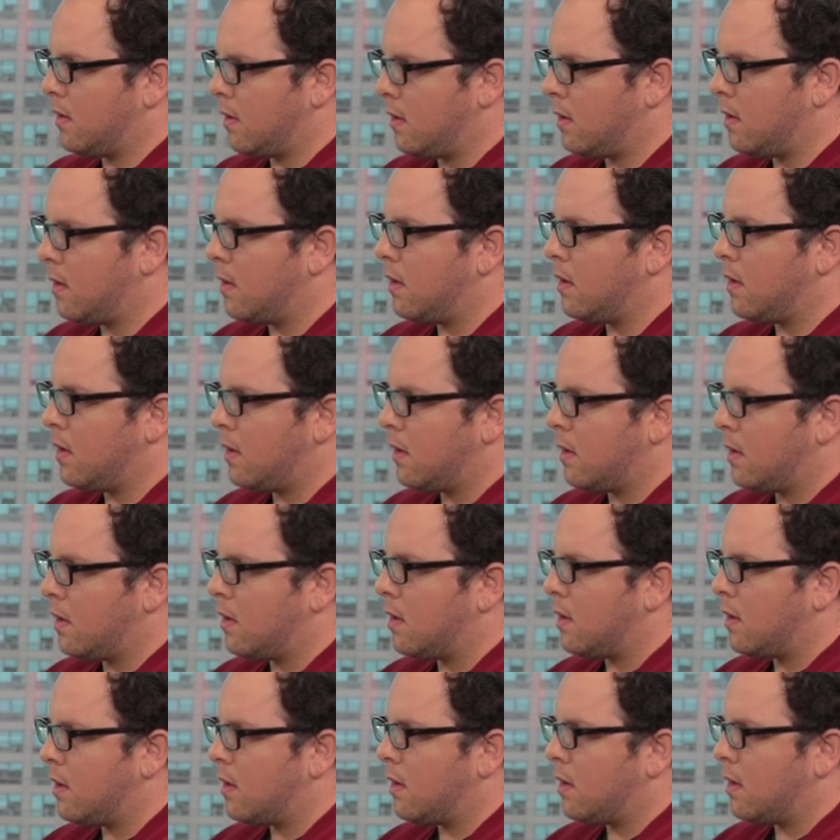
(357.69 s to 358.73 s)

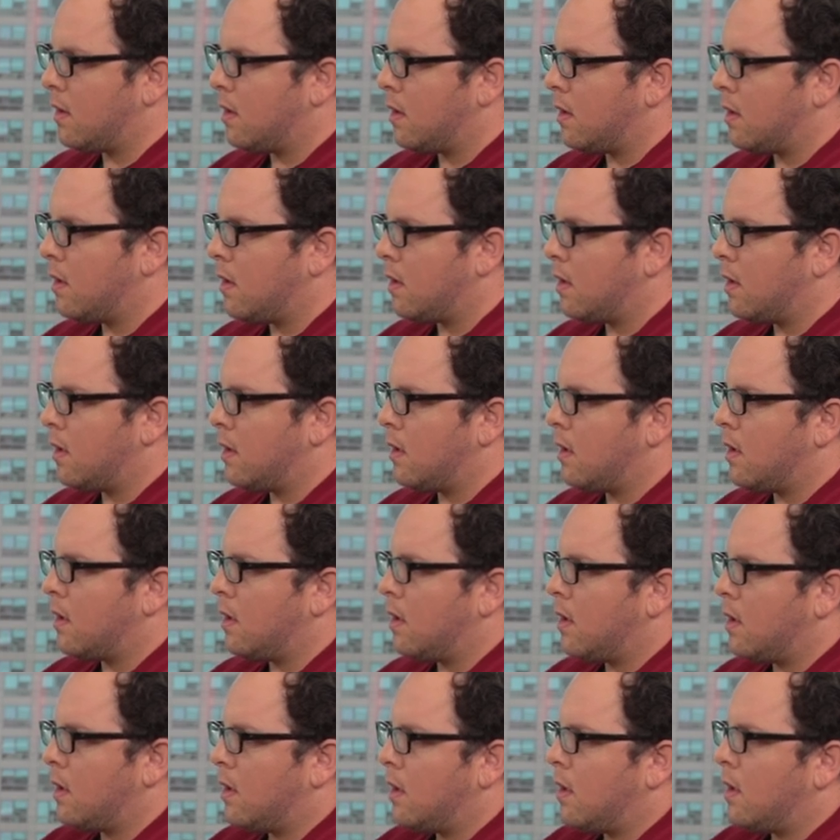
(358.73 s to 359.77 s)

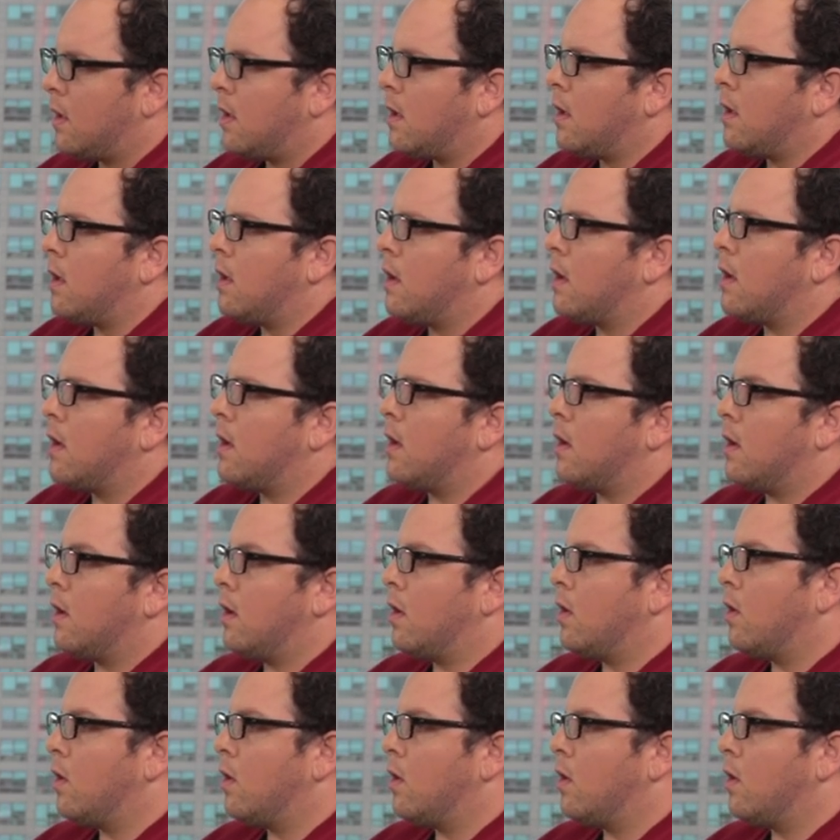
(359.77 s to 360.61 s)
This person isn't speaking.